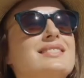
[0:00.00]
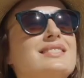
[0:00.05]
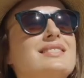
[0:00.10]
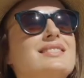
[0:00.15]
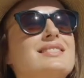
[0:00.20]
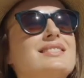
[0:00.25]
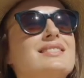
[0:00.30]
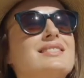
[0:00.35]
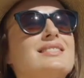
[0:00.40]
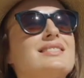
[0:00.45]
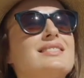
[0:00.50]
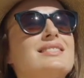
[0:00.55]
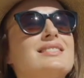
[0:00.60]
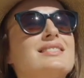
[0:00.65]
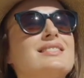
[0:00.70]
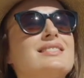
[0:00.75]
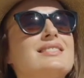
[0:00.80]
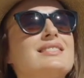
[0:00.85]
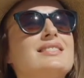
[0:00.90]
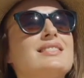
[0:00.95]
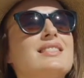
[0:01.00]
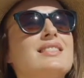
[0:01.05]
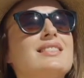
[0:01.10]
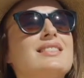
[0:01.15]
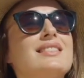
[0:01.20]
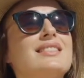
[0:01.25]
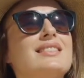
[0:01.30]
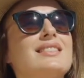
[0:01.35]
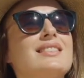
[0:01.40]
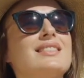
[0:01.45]

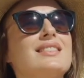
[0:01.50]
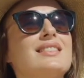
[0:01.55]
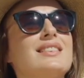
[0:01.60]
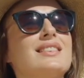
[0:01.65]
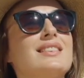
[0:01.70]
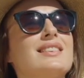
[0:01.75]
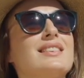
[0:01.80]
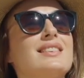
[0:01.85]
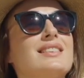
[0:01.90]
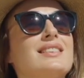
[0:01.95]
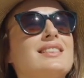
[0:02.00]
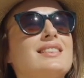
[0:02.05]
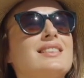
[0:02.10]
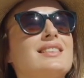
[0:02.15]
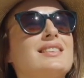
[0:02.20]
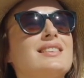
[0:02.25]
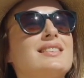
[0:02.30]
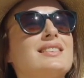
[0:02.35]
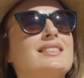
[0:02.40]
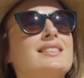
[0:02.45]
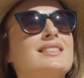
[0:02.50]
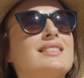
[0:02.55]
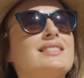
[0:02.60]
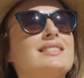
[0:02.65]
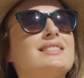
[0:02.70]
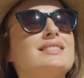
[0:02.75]
(not speaking)